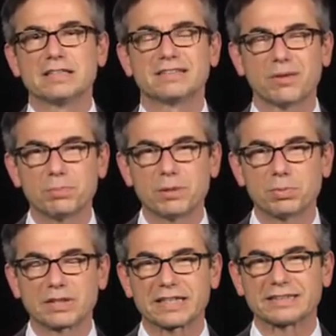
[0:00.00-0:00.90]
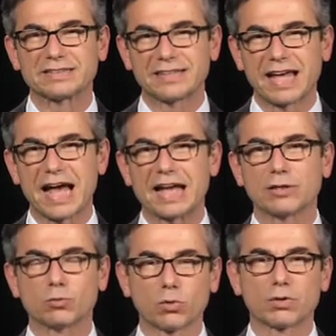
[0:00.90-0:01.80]
Some people get sad
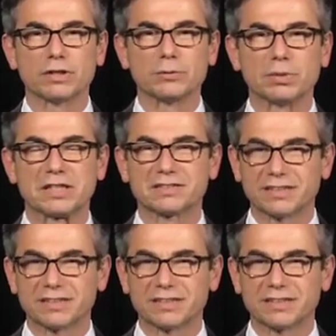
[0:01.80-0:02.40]
and worried because